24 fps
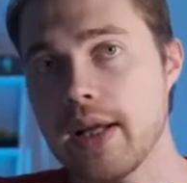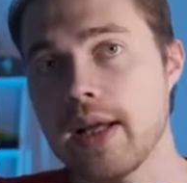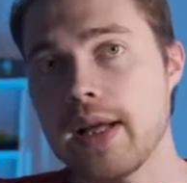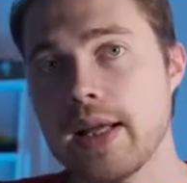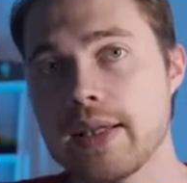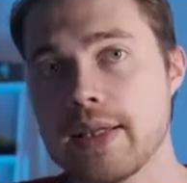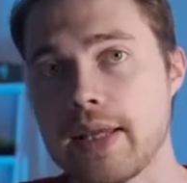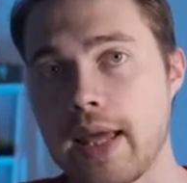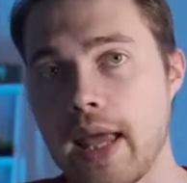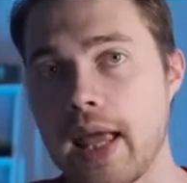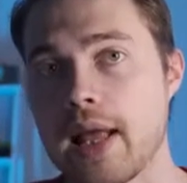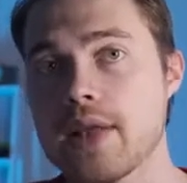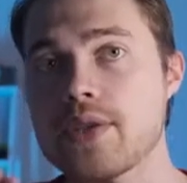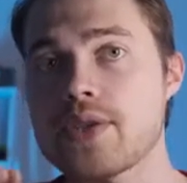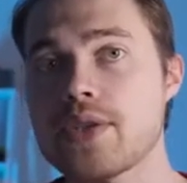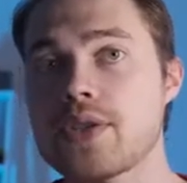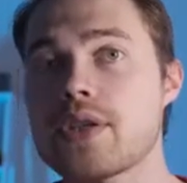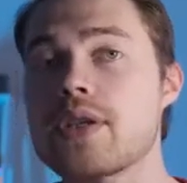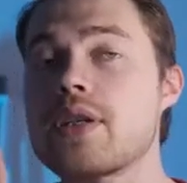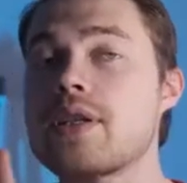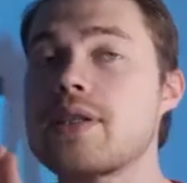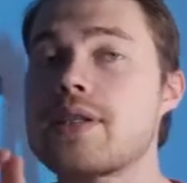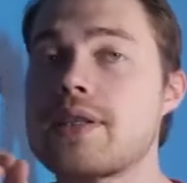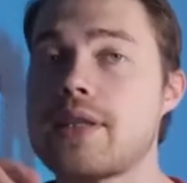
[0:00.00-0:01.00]
The answer
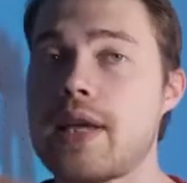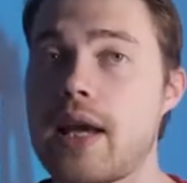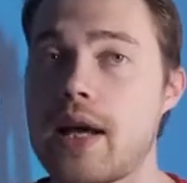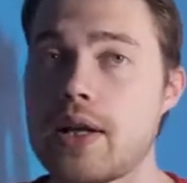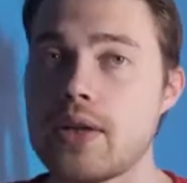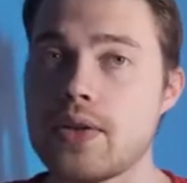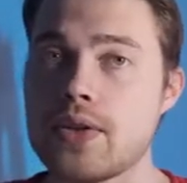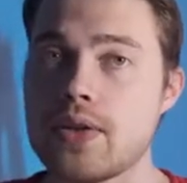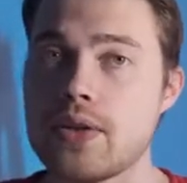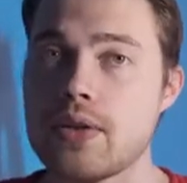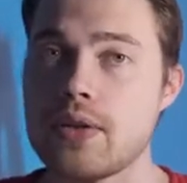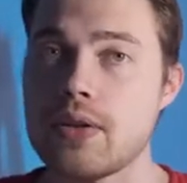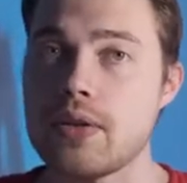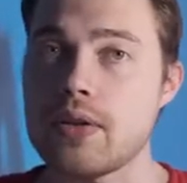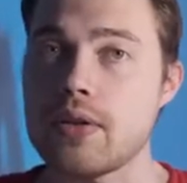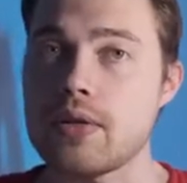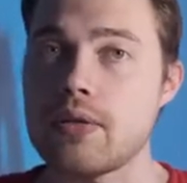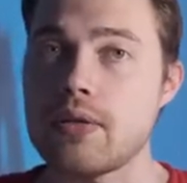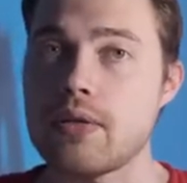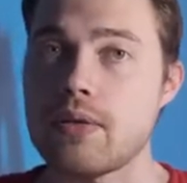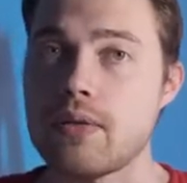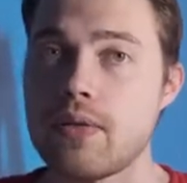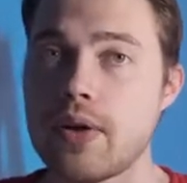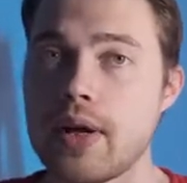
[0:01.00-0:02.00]
is yes,
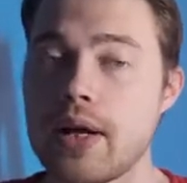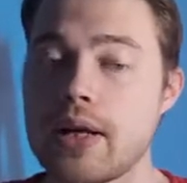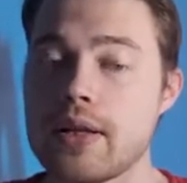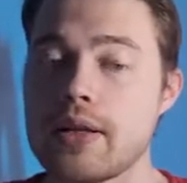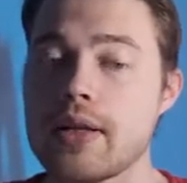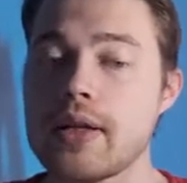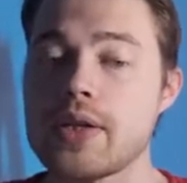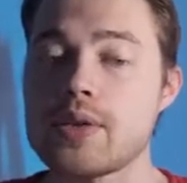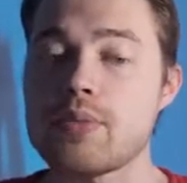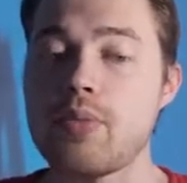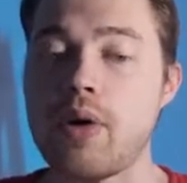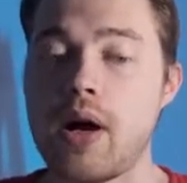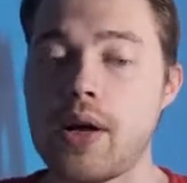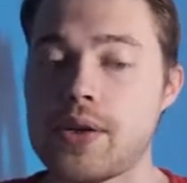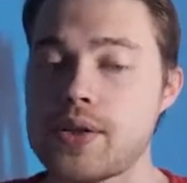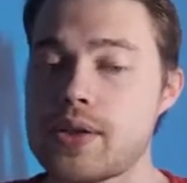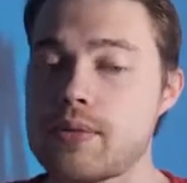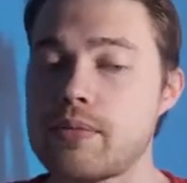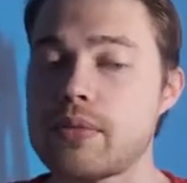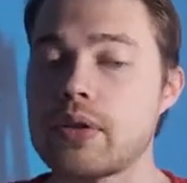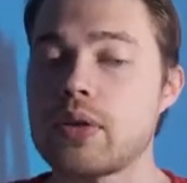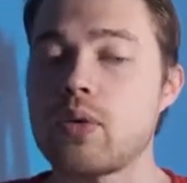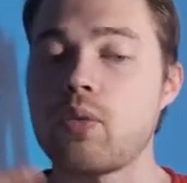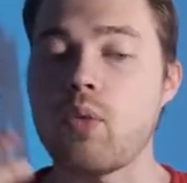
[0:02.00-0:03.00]
right? It's
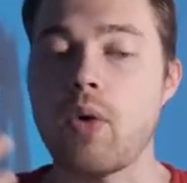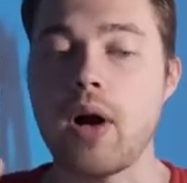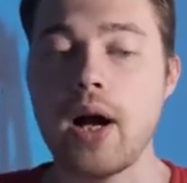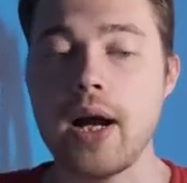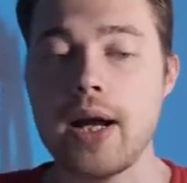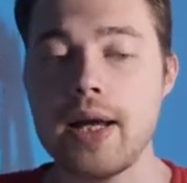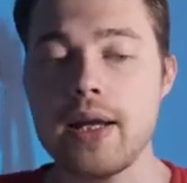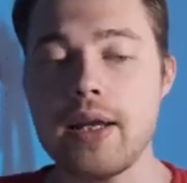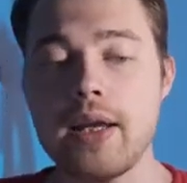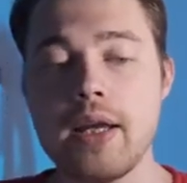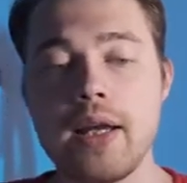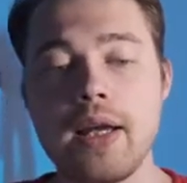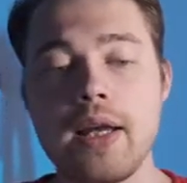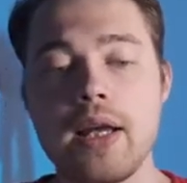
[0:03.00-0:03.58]
possible. Why?